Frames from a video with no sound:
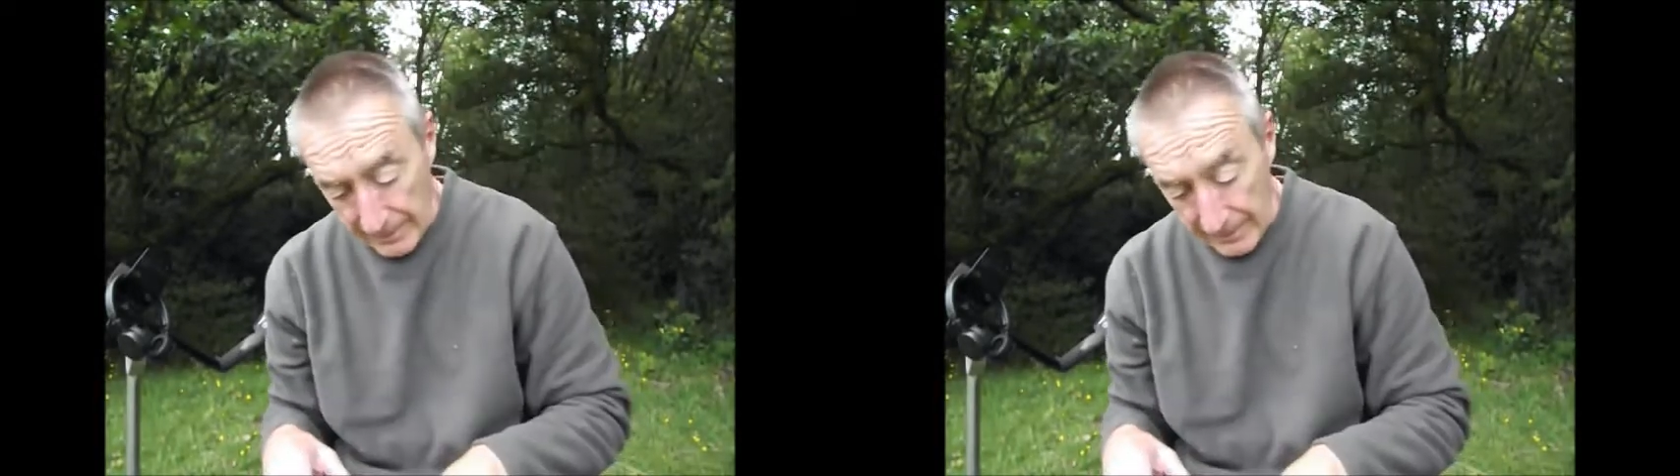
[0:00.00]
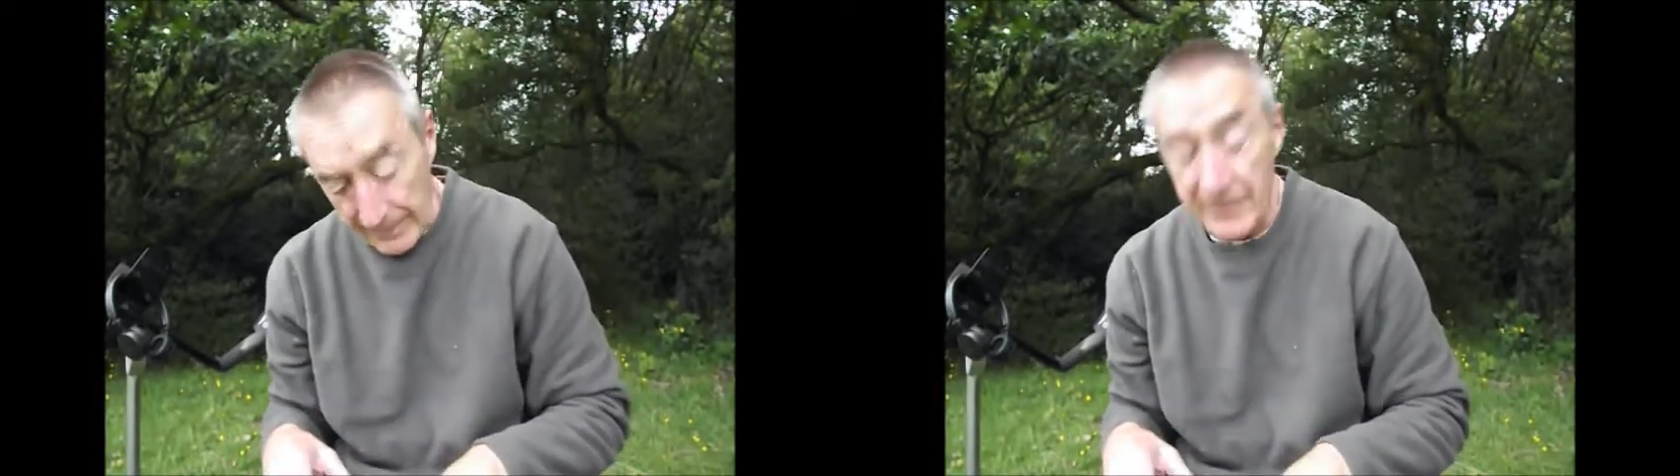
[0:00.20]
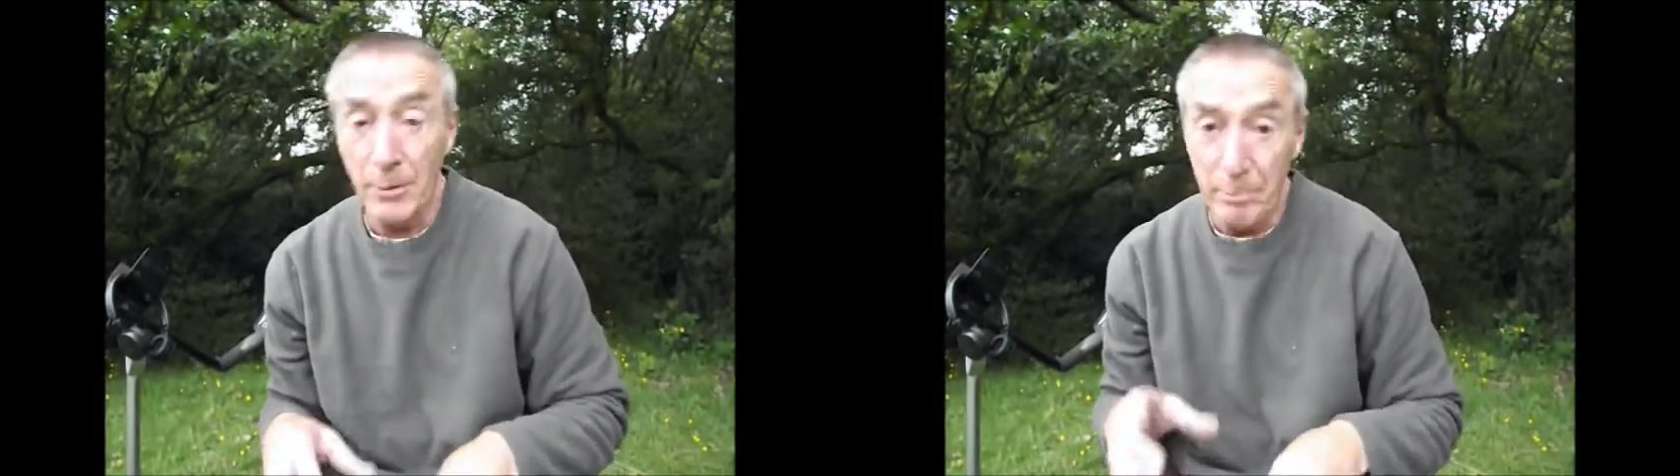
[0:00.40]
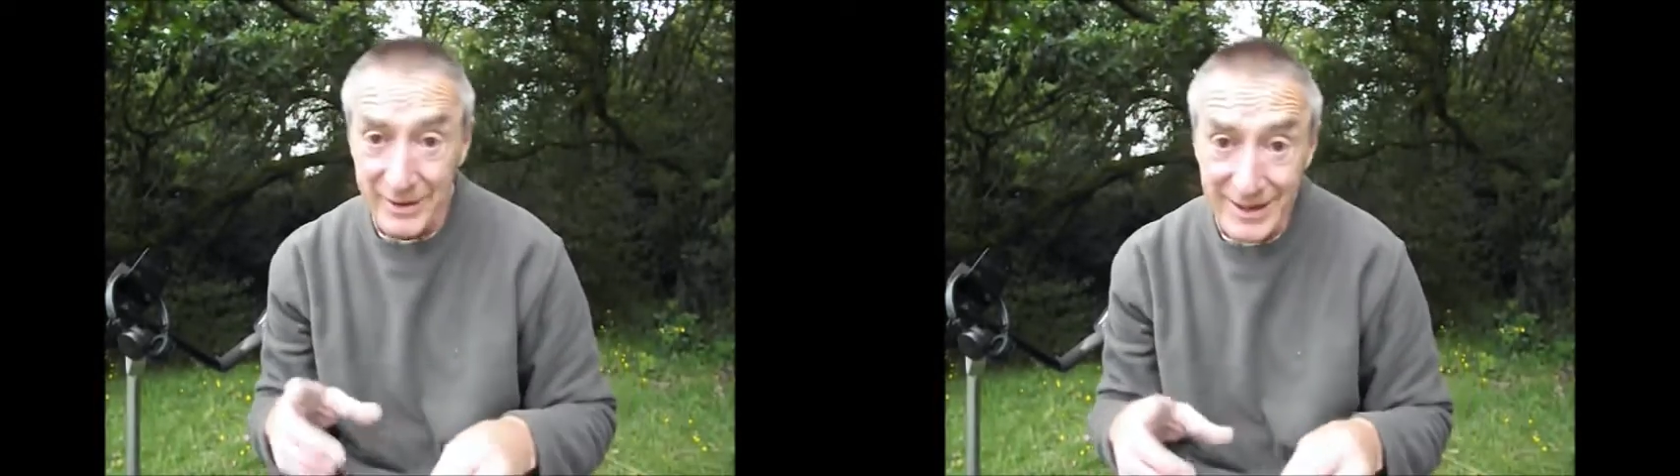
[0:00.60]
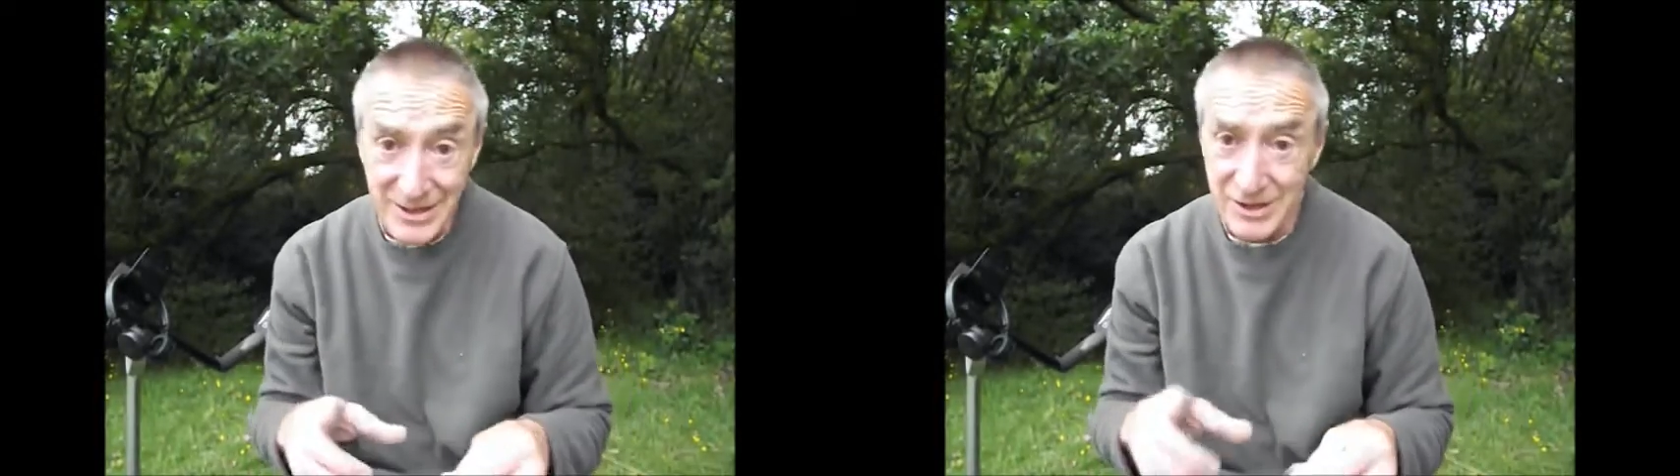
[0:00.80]
And then the
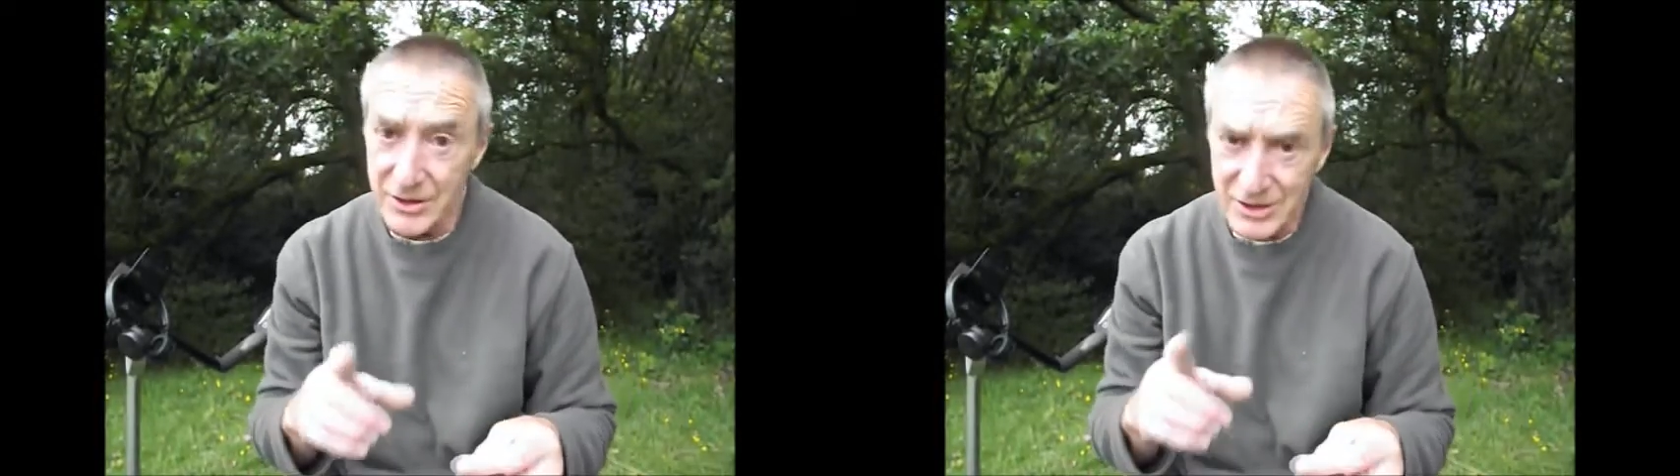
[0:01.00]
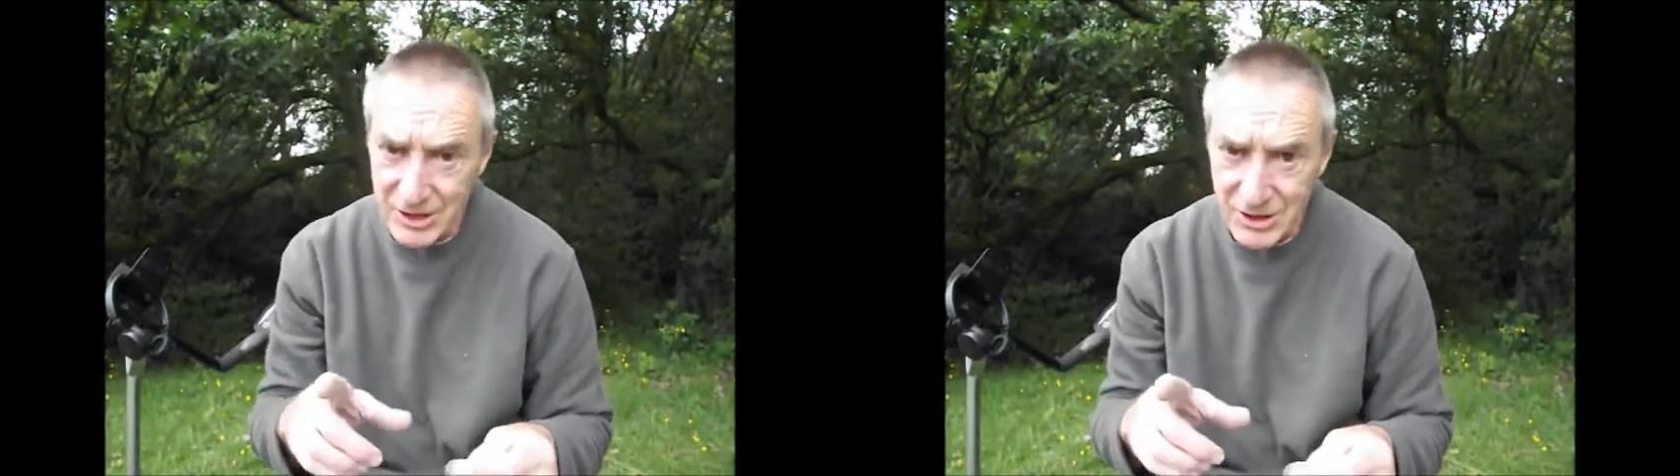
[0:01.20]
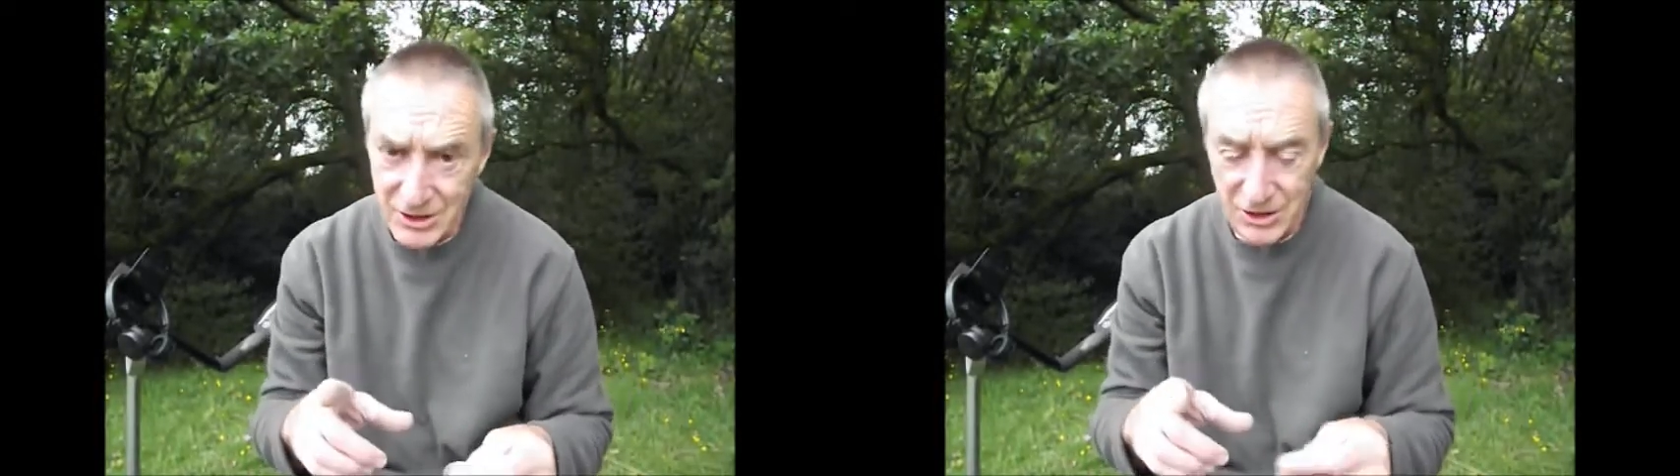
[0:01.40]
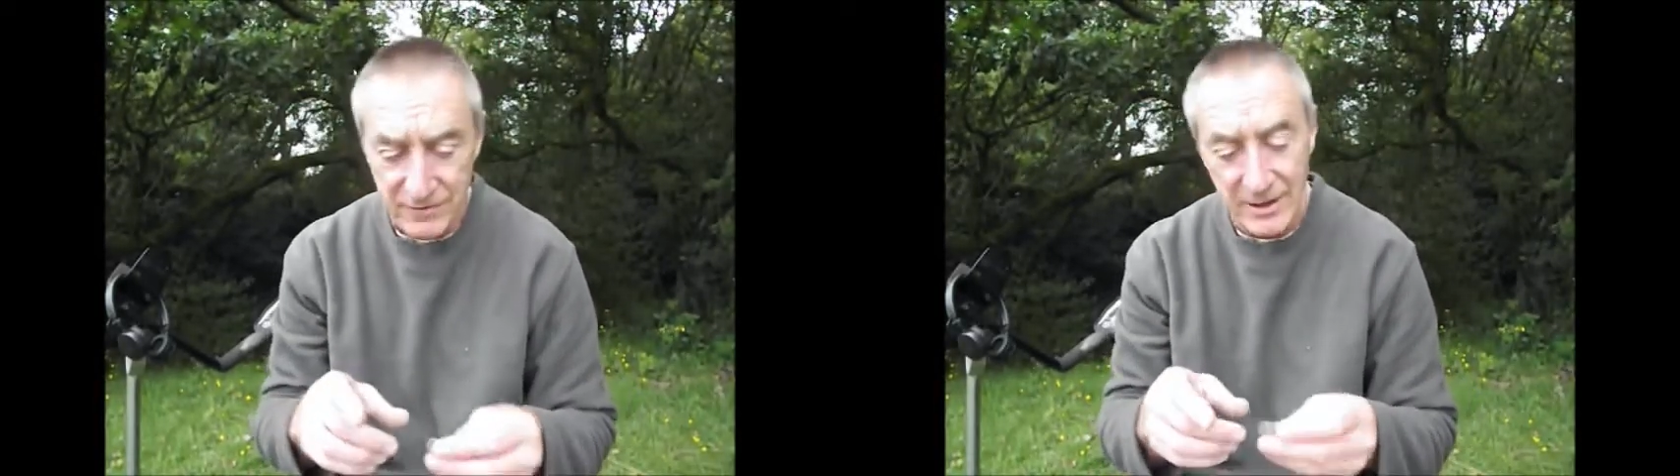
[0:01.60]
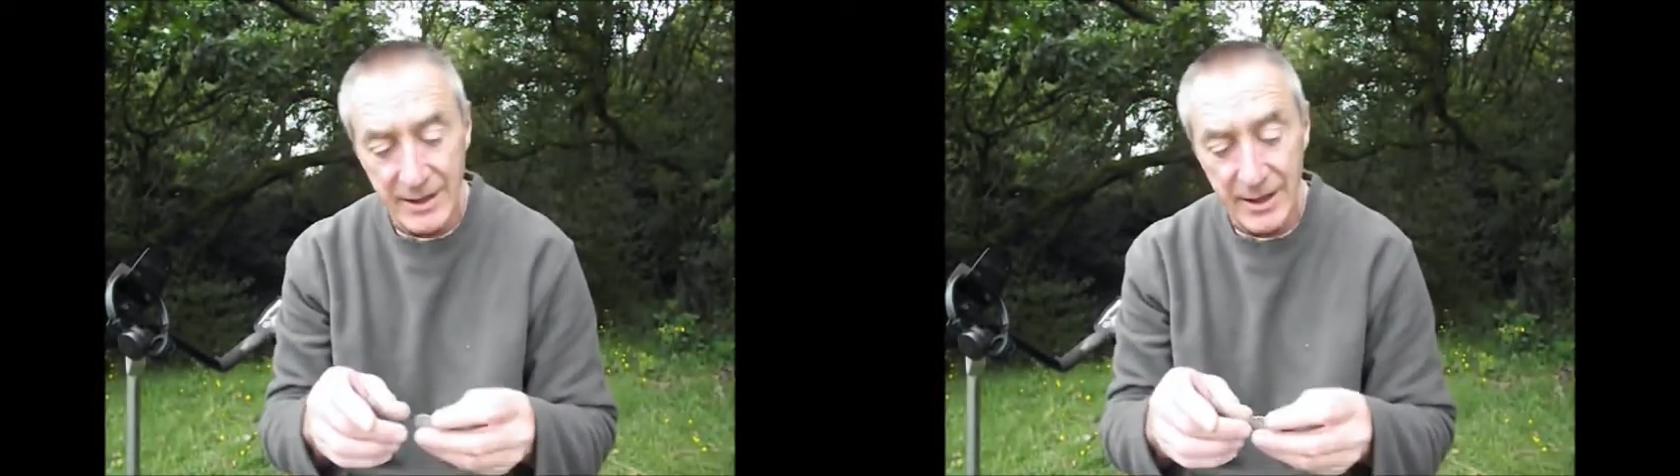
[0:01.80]
pièce de resistance
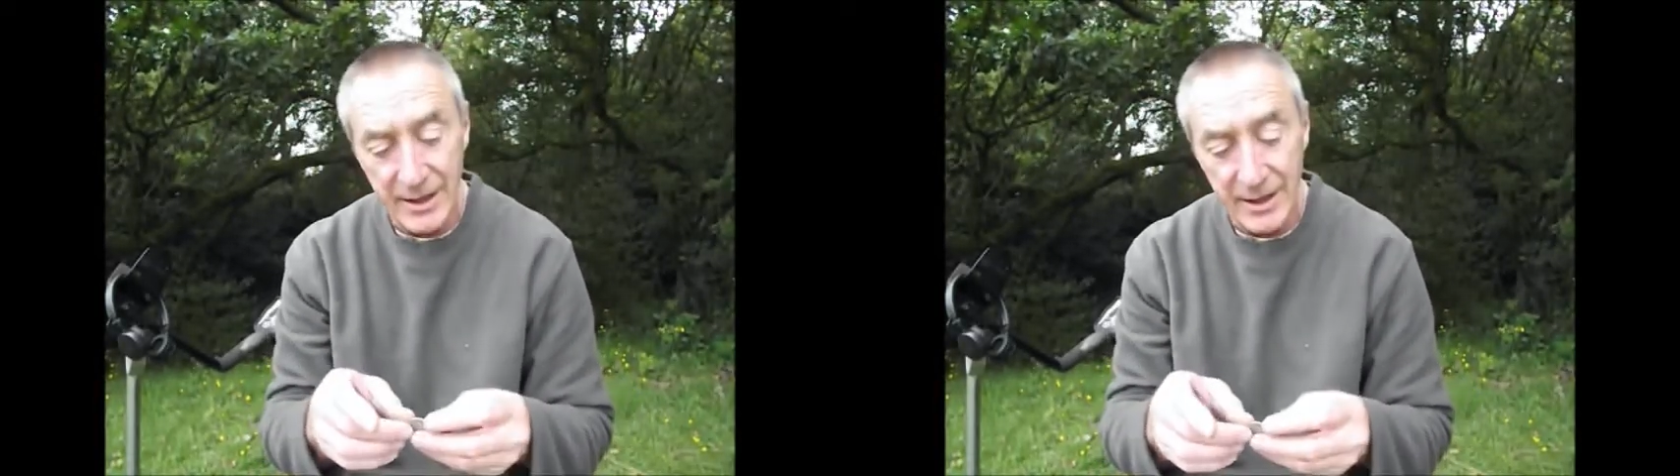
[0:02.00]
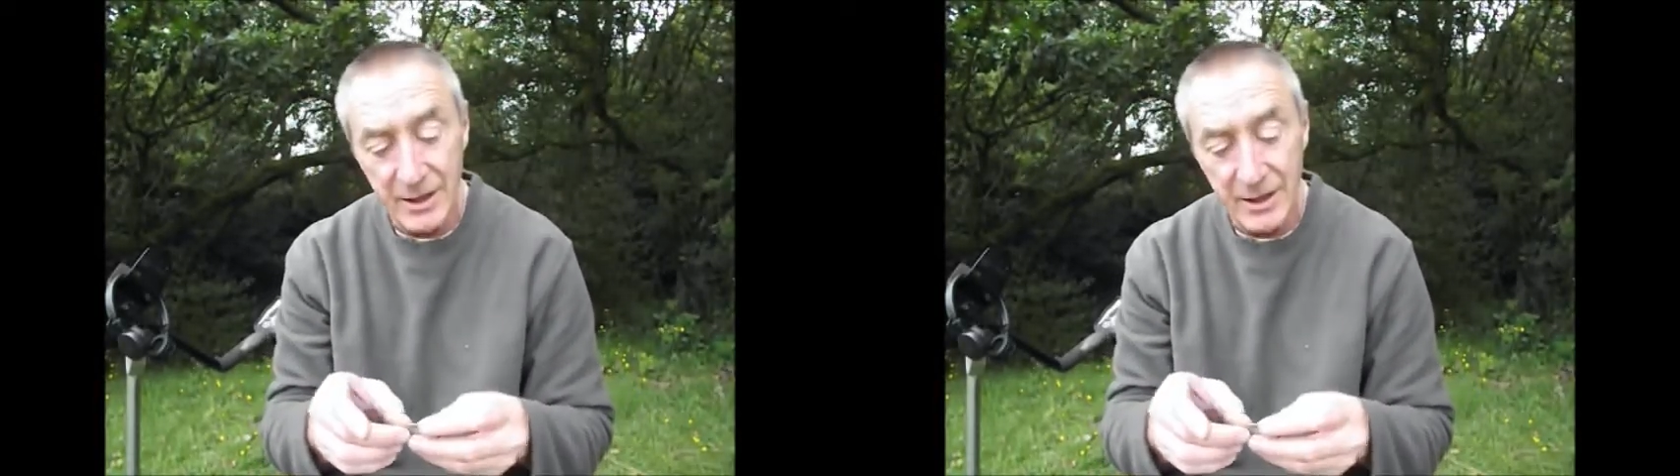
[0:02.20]
of the day,